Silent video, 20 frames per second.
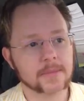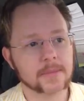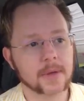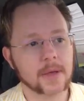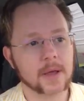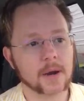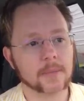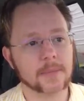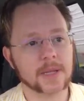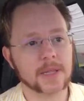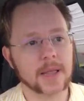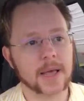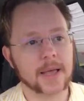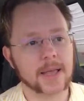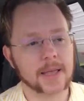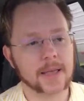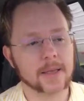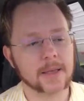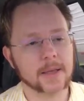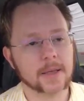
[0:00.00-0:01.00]
and I'll be
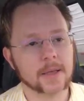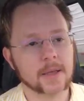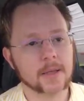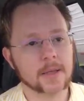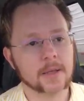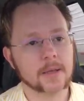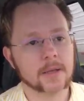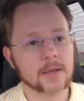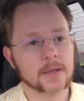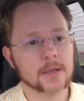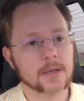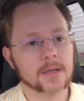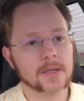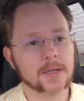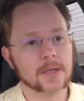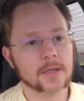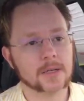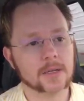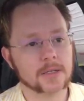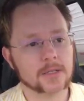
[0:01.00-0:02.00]
like,
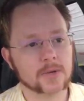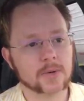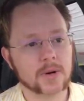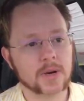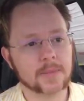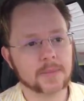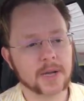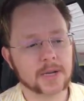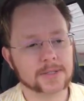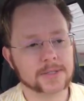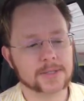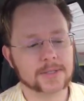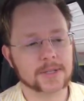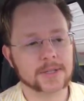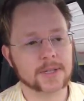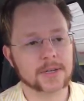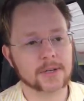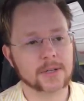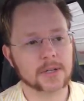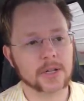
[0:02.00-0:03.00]
$20 is a
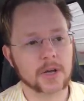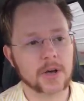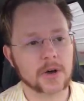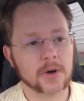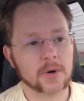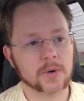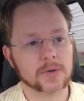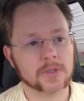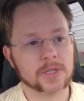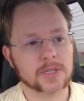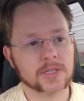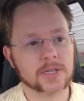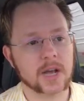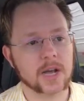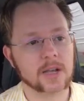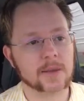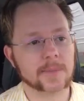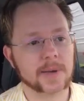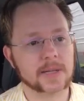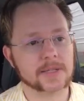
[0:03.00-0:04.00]
little low to
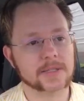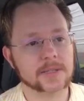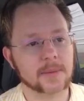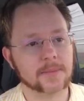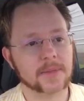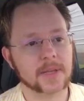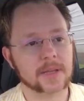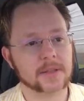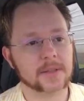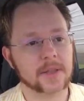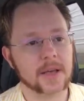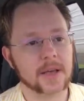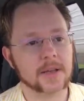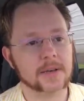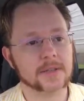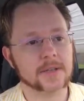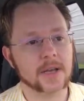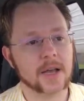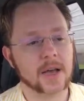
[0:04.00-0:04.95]
talk about something that